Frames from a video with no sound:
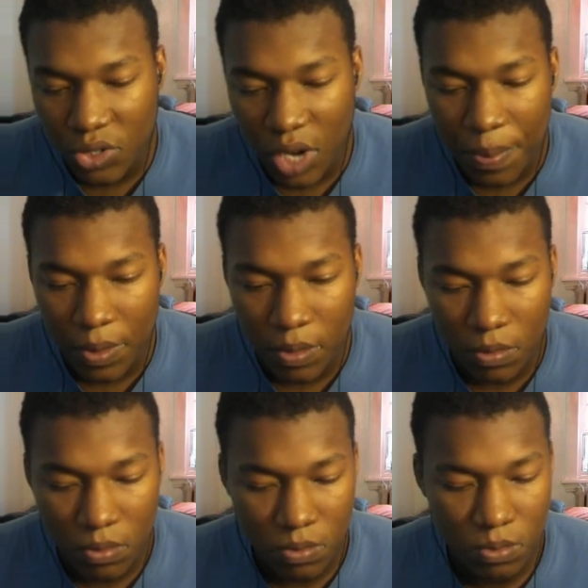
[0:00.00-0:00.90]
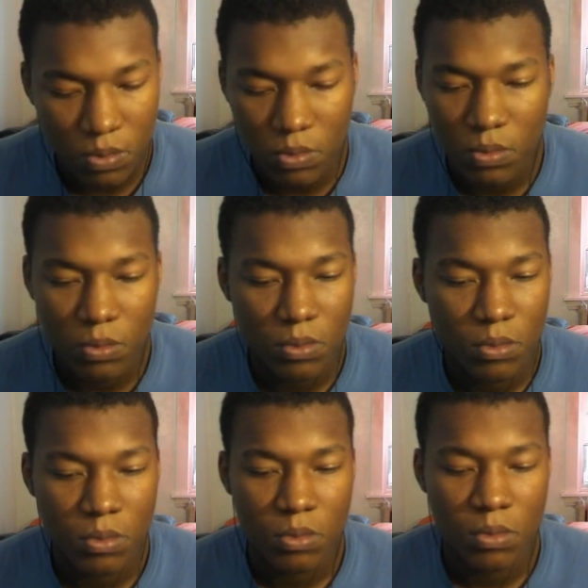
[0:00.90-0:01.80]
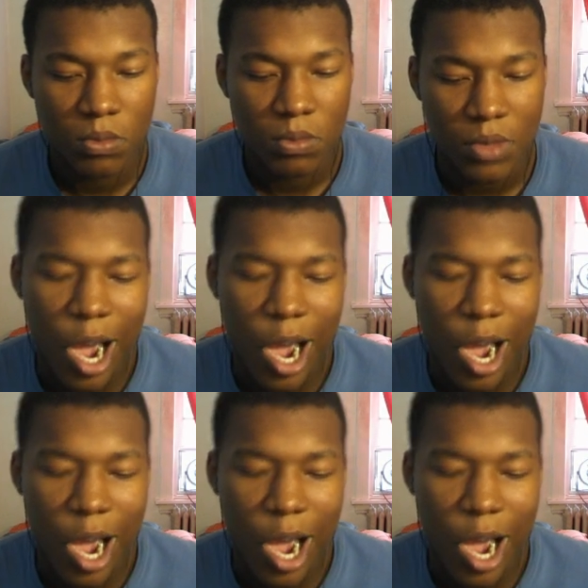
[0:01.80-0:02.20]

to Play drop day one with Game Pass.